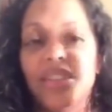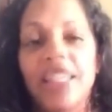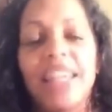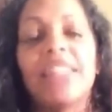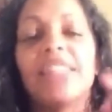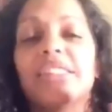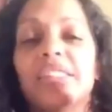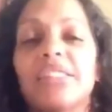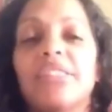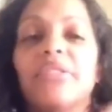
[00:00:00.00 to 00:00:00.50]

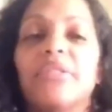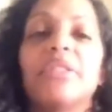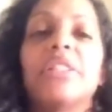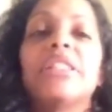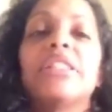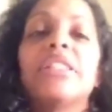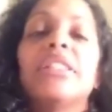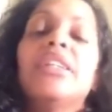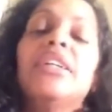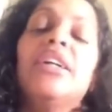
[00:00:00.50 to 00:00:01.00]
Yeah, this is a
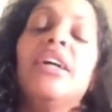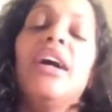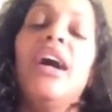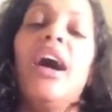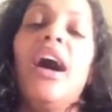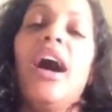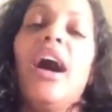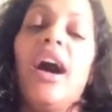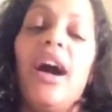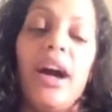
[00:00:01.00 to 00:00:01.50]
fleet.
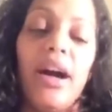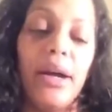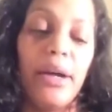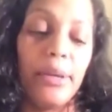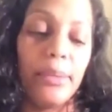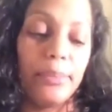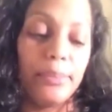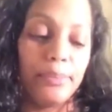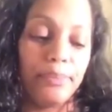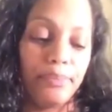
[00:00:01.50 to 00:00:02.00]

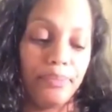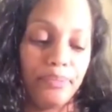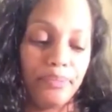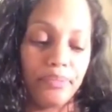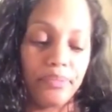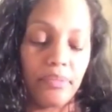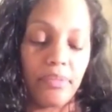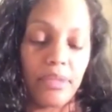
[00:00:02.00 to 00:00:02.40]
Um,